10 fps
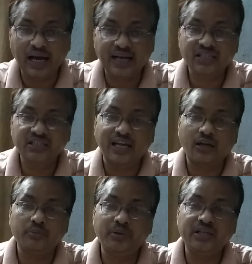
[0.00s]
axial
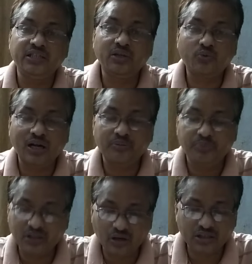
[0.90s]
orbital is required
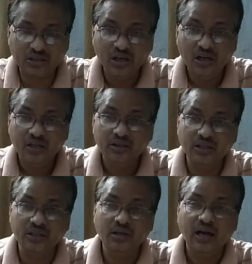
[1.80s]
because
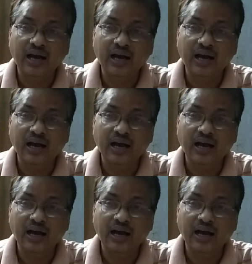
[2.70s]
the